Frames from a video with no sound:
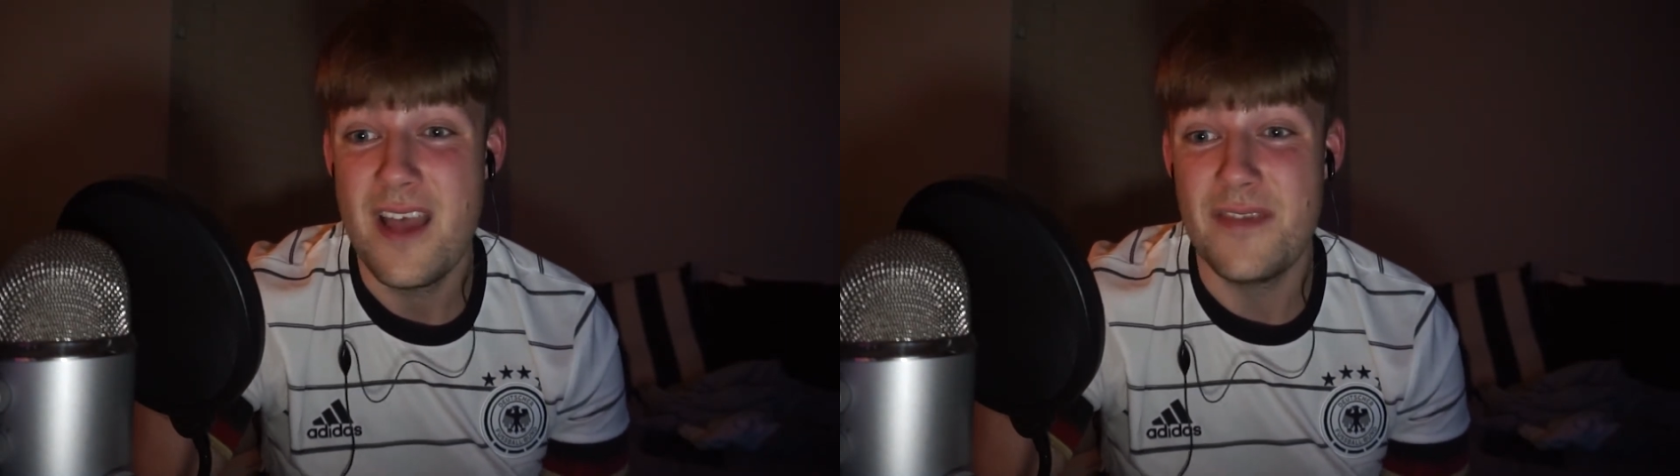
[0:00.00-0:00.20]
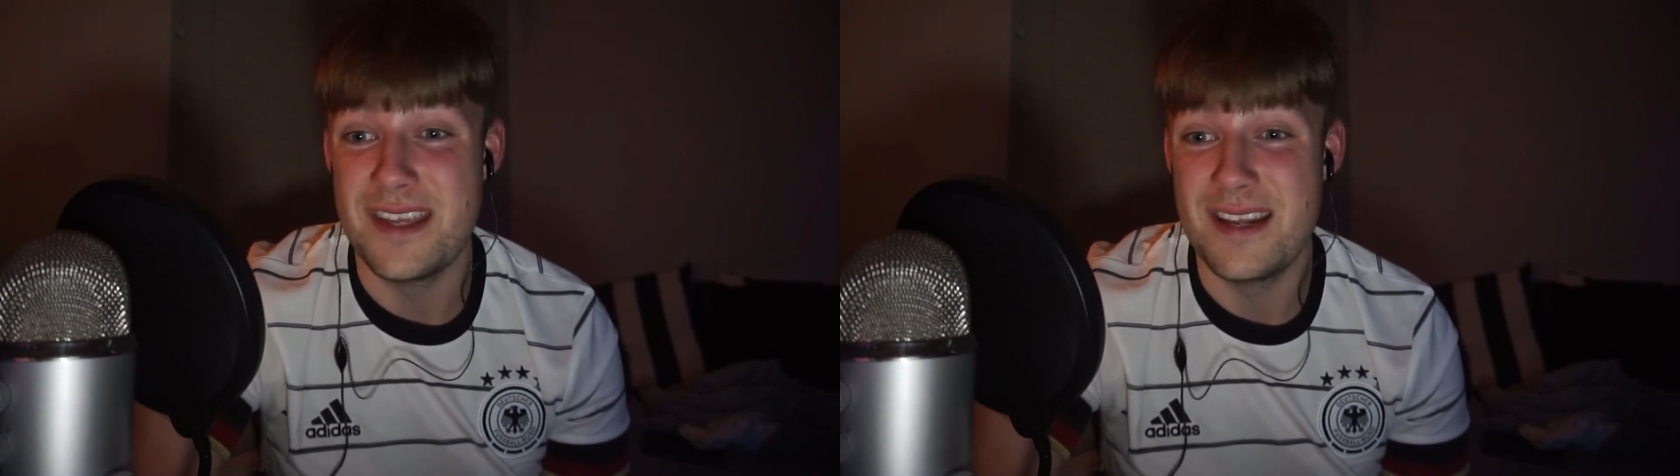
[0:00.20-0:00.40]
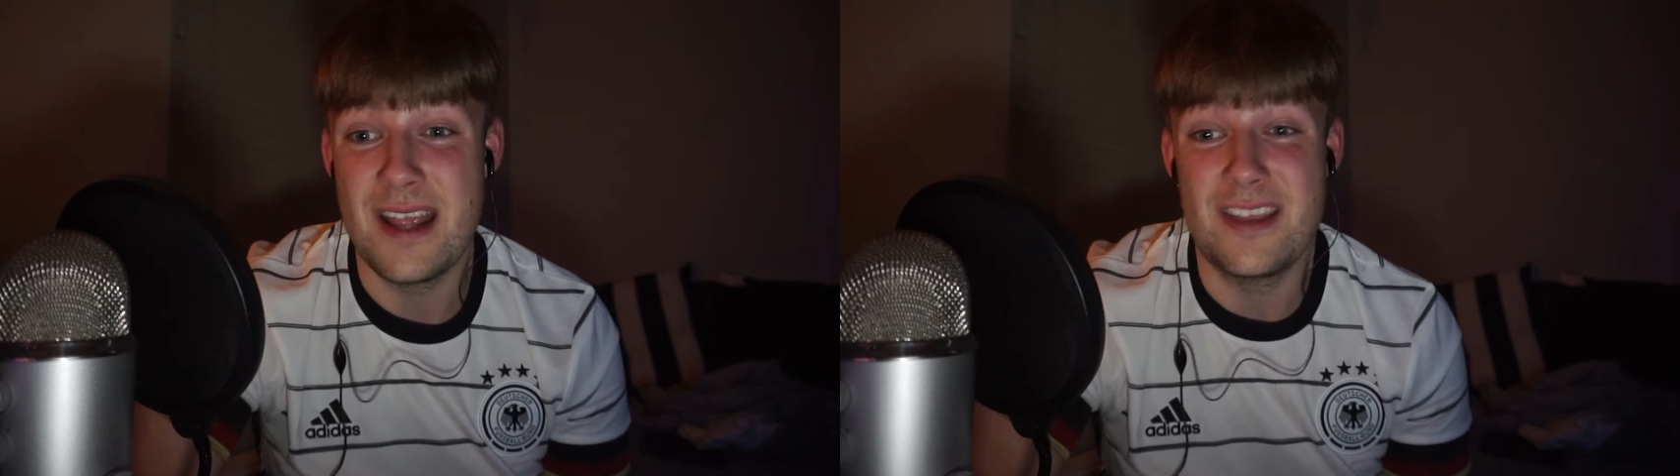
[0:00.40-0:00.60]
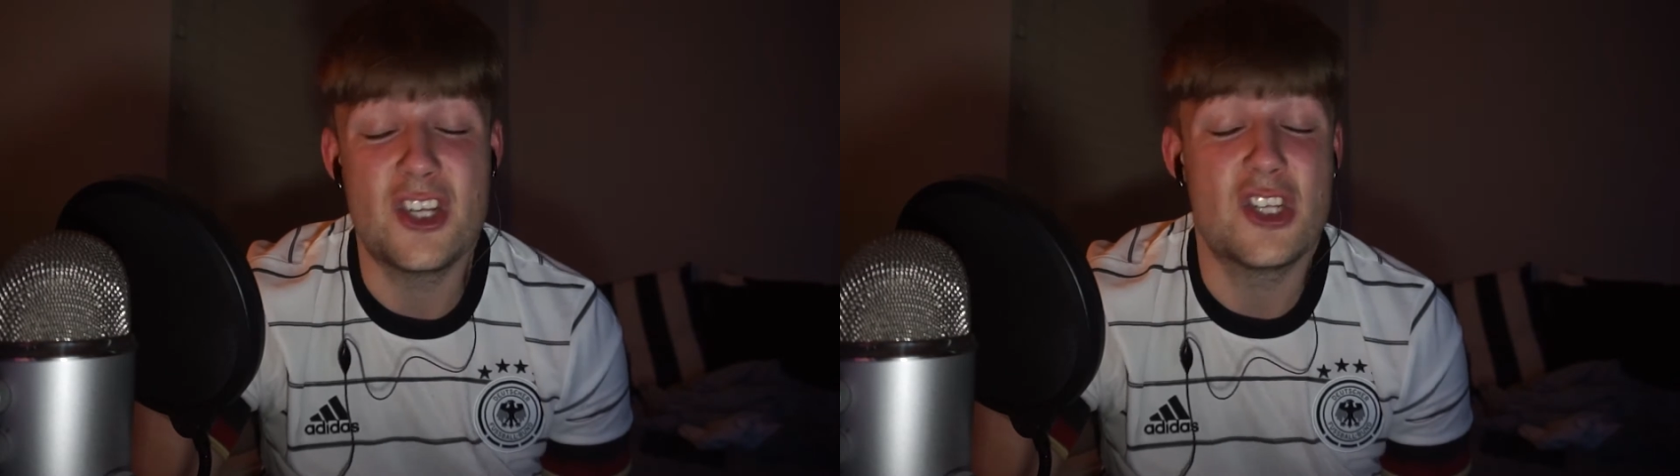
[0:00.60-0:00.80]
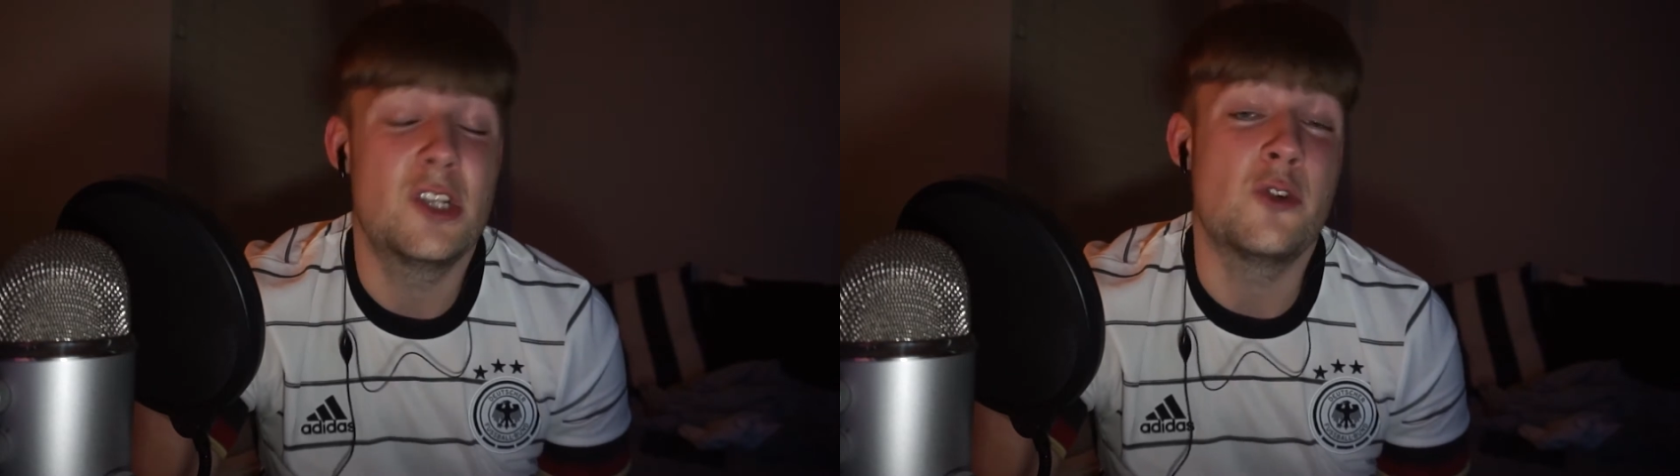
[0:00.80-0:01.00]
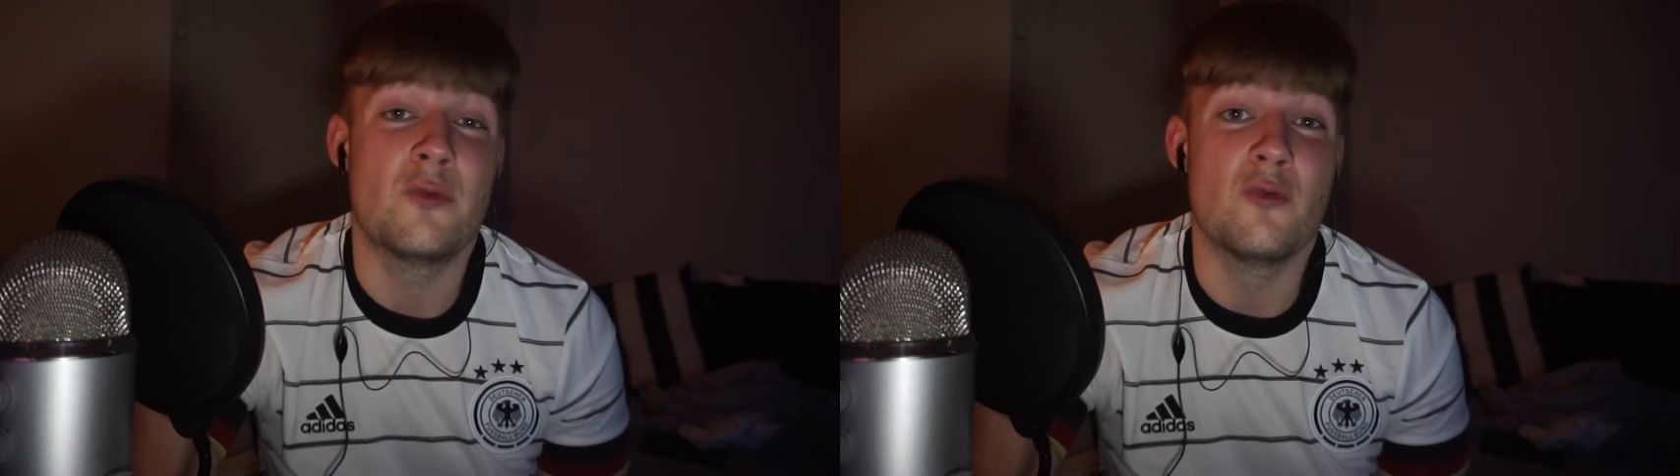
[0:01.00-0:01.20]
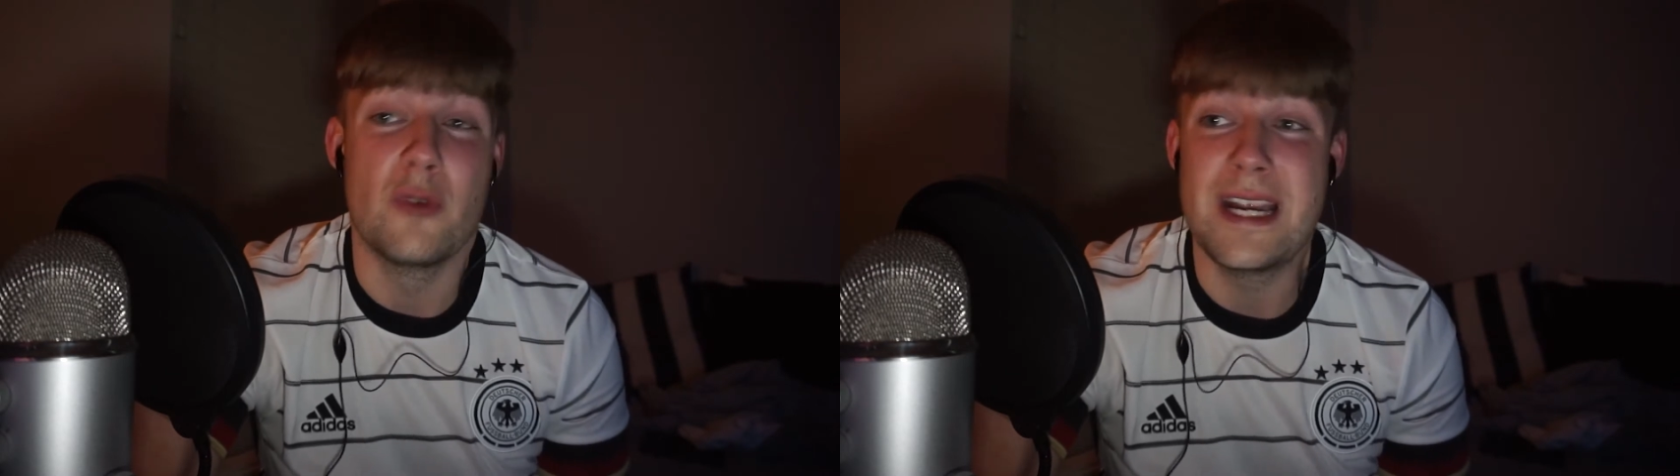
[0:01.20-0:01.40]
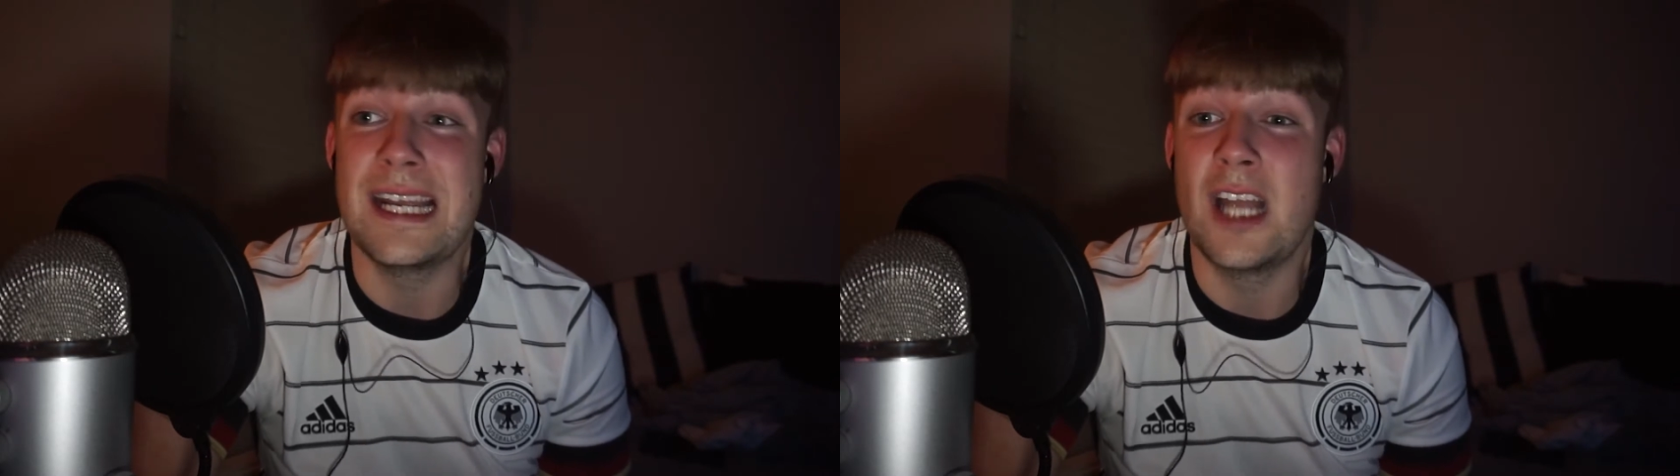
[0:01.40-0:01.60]
They just looked
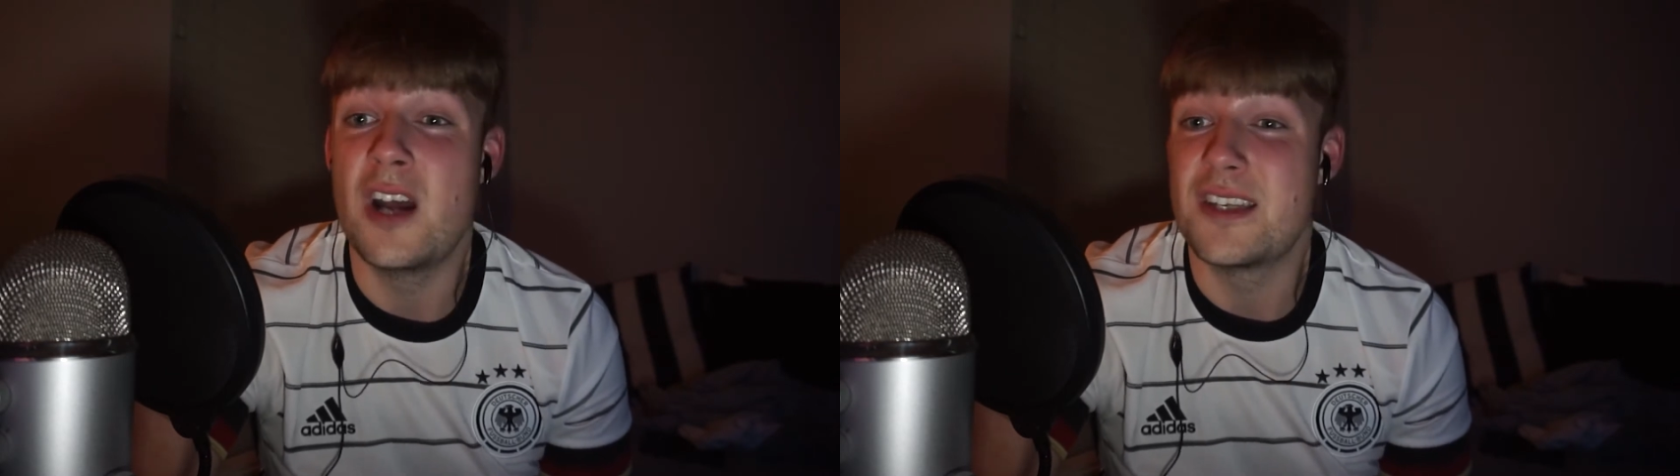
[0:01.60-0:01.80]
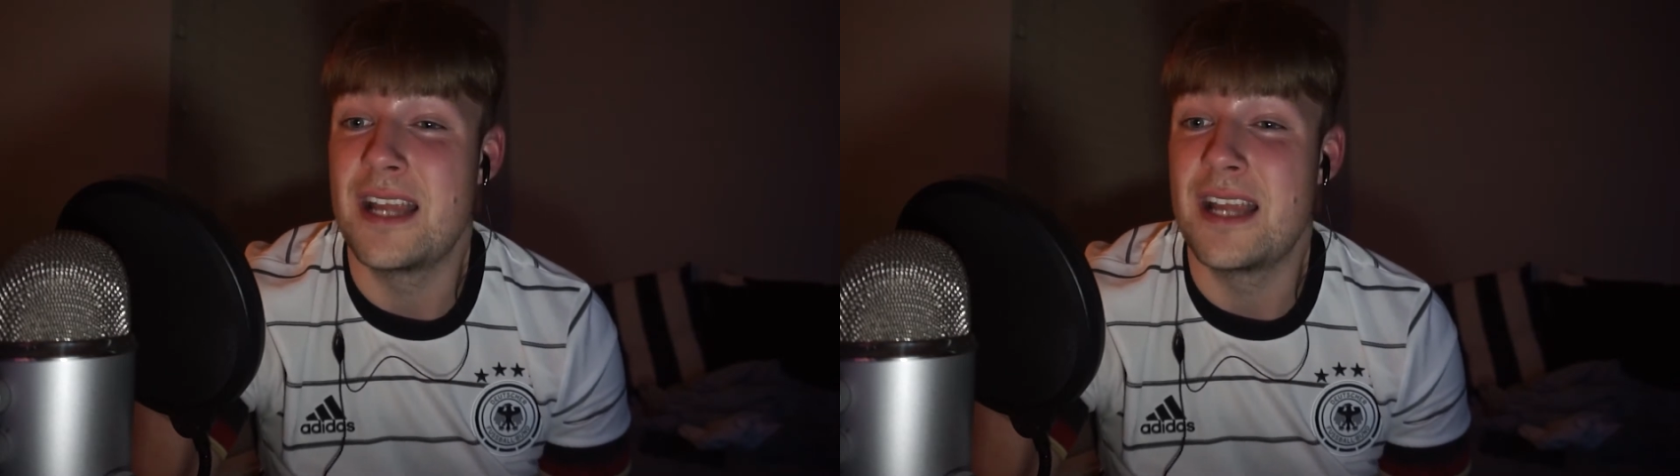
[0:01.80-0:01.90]
really lost.